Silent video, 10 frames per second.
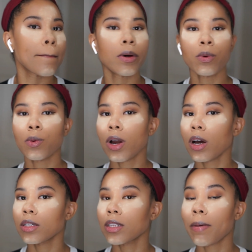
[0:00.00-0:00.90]
But
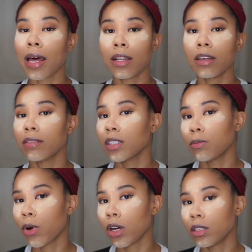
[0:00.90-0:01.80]
bronzer, I love this
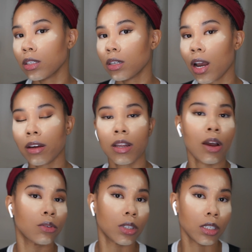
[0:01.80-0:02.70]
bronzer.
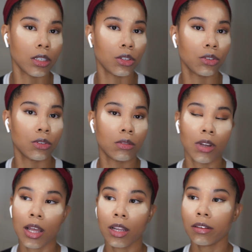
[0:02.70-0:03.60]
I really do.
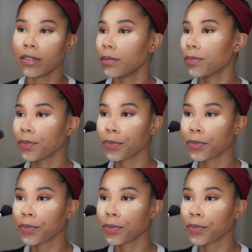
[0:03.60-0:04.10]
I love it.